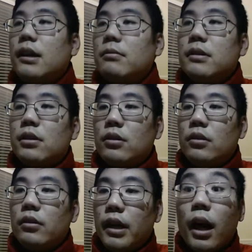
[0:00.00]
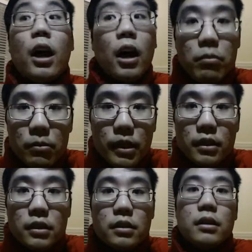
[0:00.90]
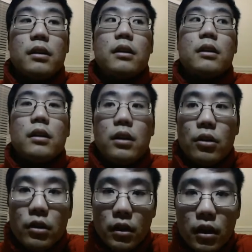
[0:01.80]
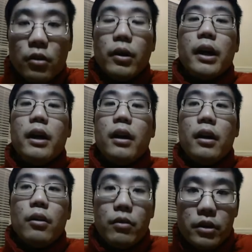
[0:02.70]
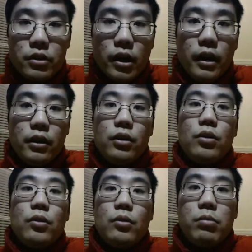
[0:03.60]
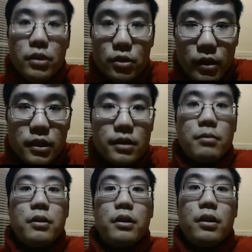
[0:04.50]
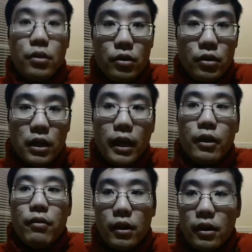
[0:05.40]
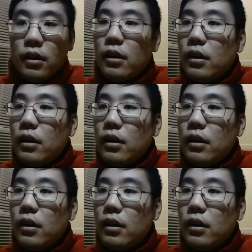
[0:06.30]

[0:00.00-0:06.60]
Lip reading: So yeah, compliments go a long way when you're trying to persuade someone to your line of thinking.